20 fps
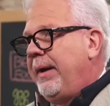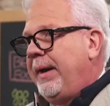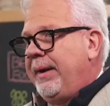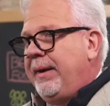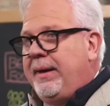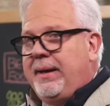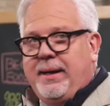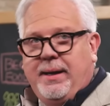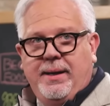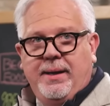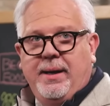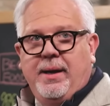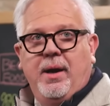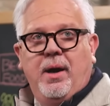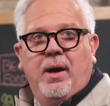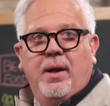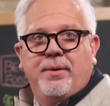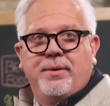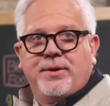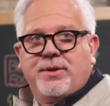and eating
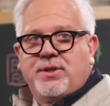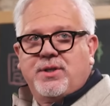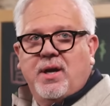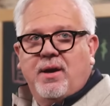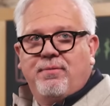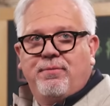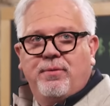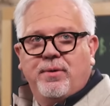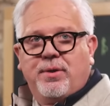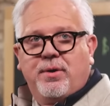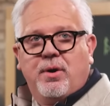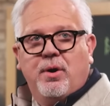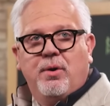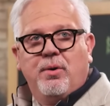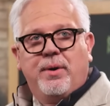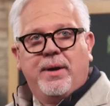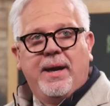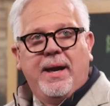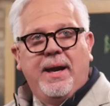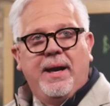other stuff with
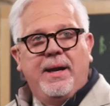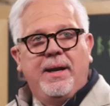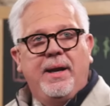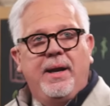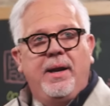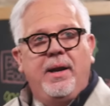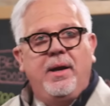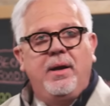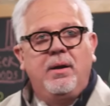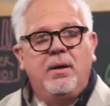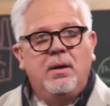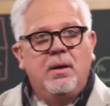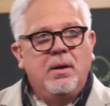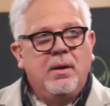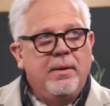cocaine in it.